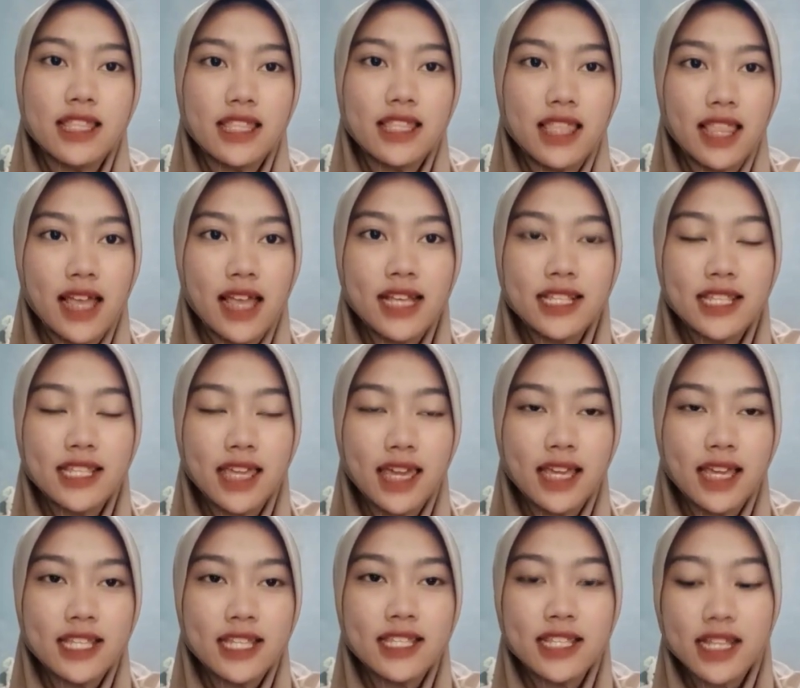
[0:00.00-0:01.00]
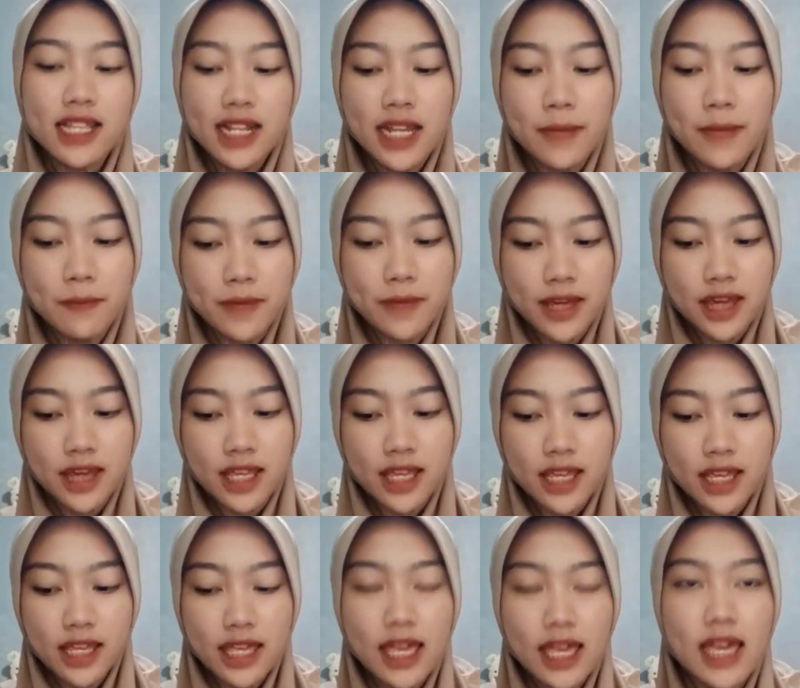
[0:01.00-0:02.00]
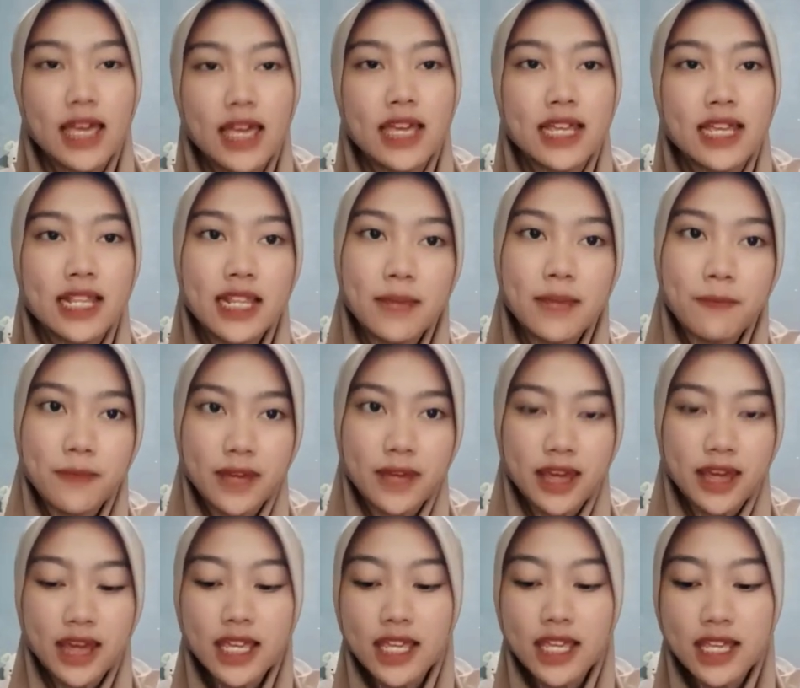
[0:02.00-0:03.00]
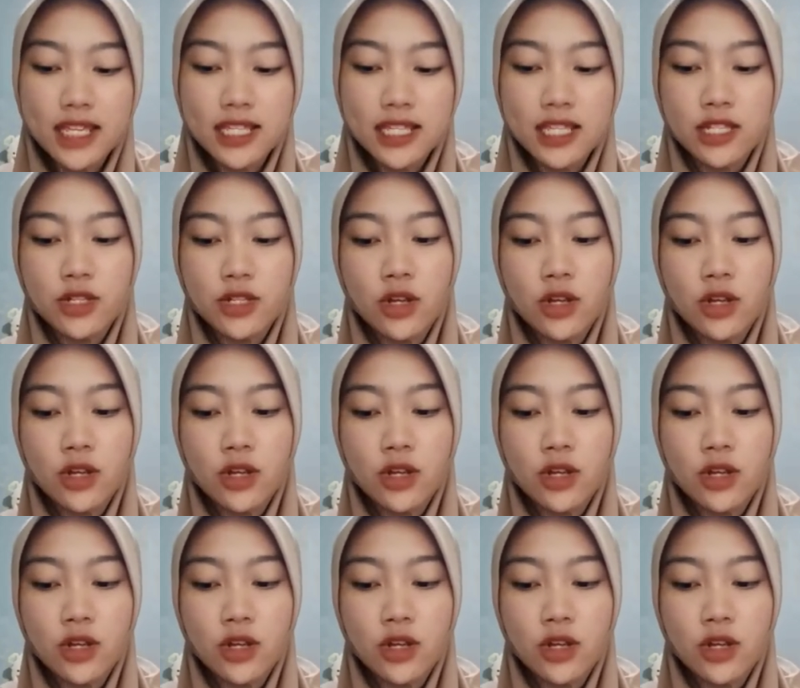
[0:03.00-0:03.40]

The last is clipping. Clipping is a